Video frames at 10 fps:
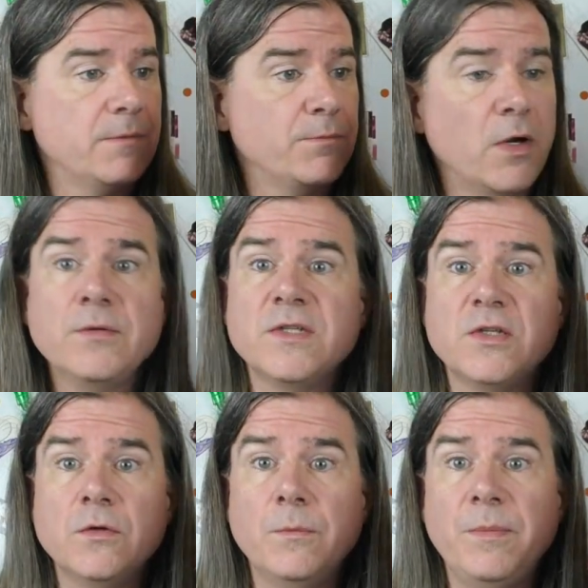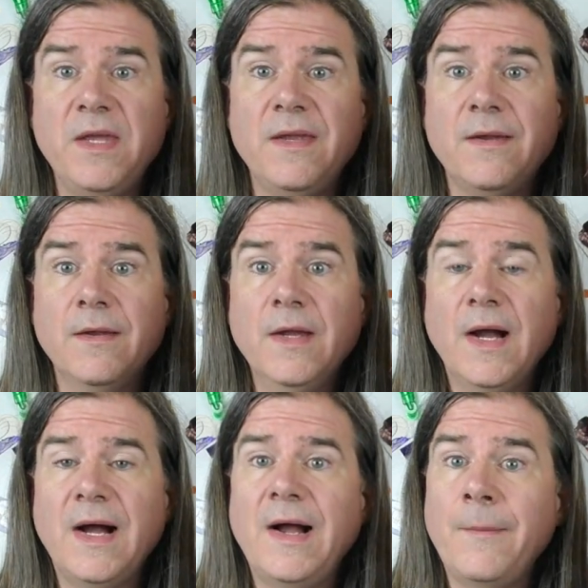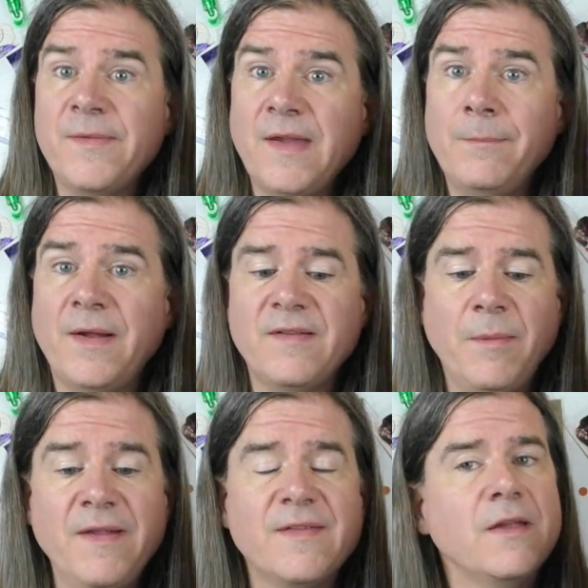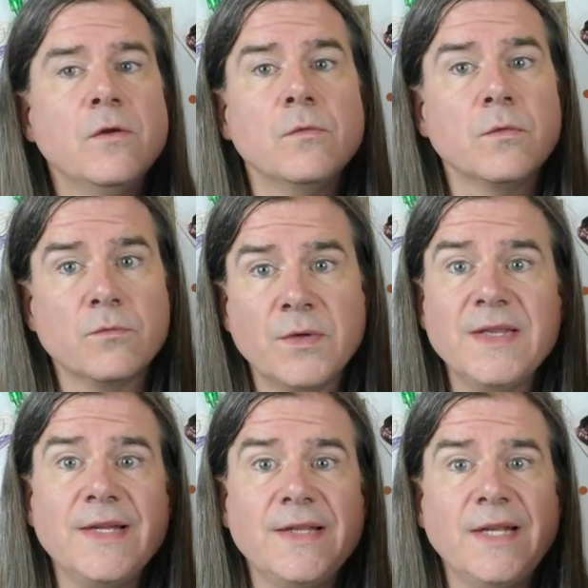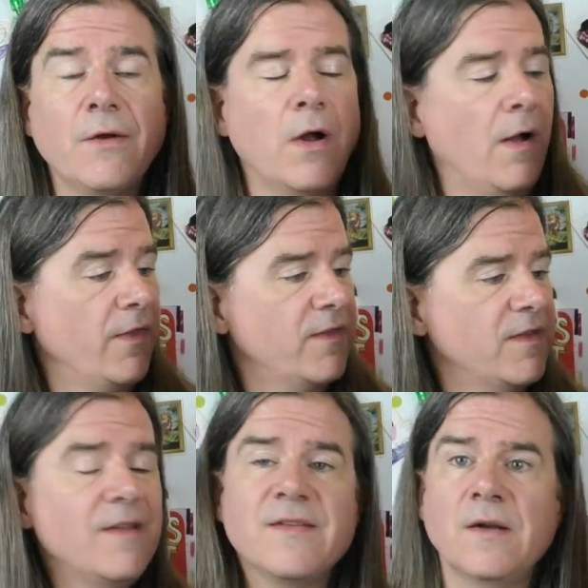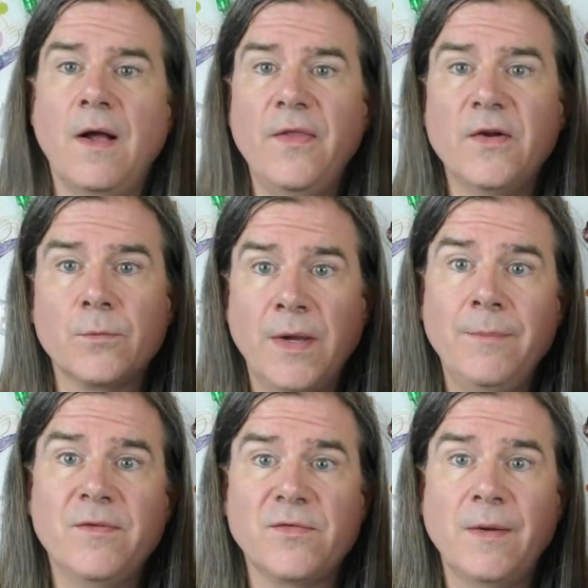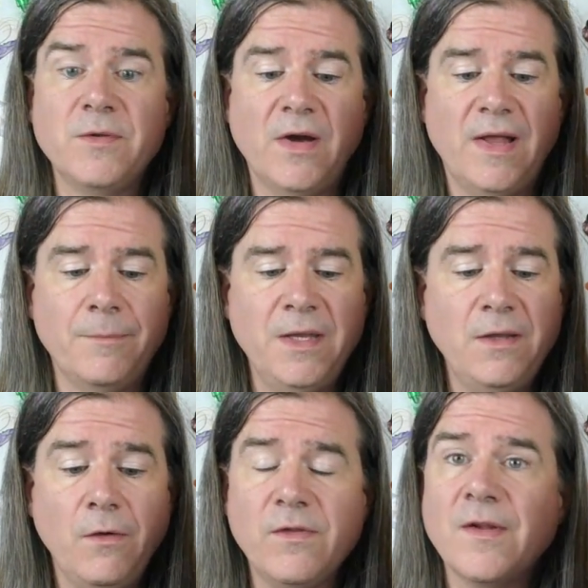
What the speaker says: prone to being upset by spice, that you really clean out all the seeds and all the ribs from your jalapenos.